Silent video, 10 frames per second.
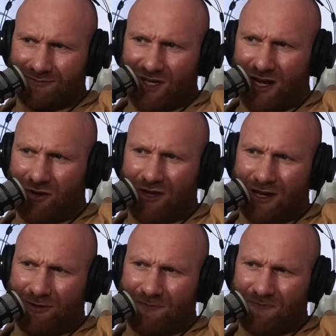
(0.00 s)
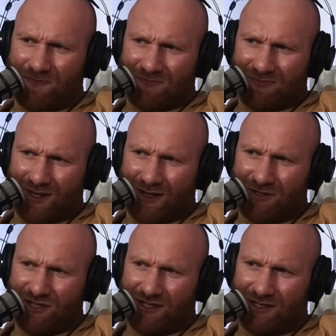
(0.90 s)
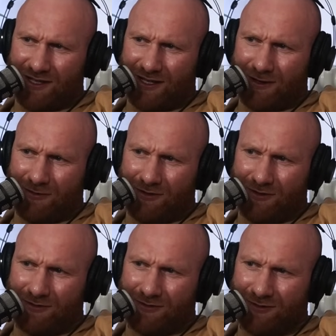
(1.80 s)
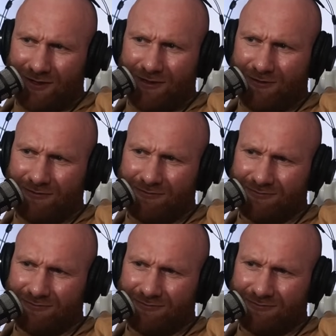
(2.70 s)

Nah, not that one. I wish I did get that one though. Not that one.